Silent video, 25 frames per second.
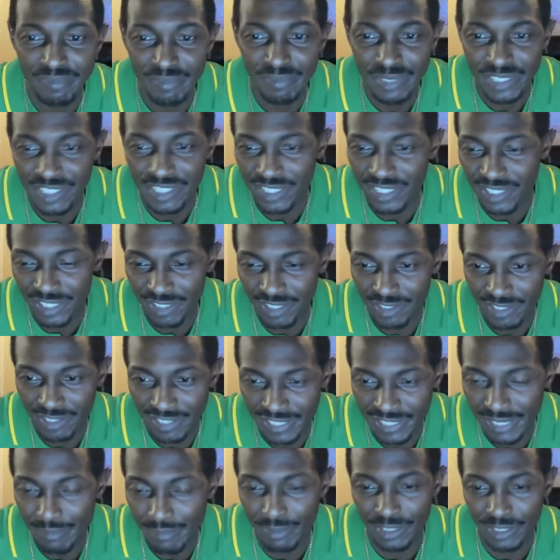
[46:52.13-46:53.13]
which is just
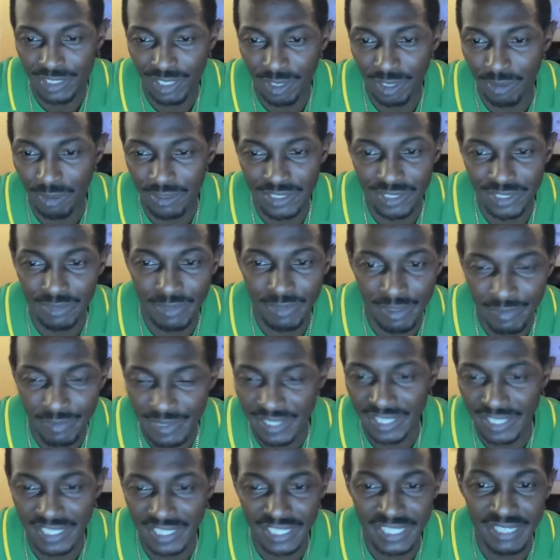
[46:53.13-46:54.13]
keep us close to where we
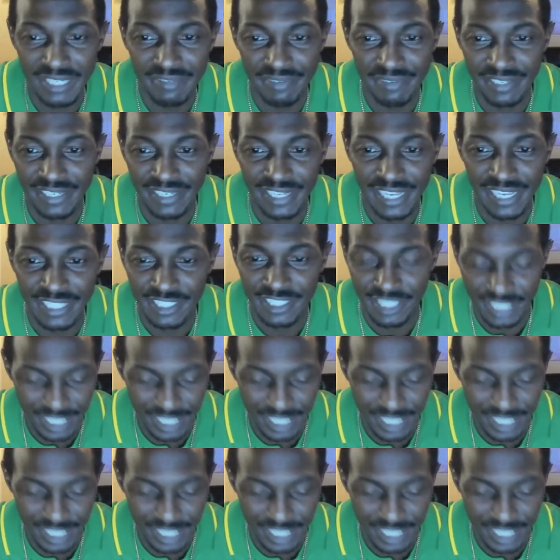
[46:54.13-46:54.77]
can leave and head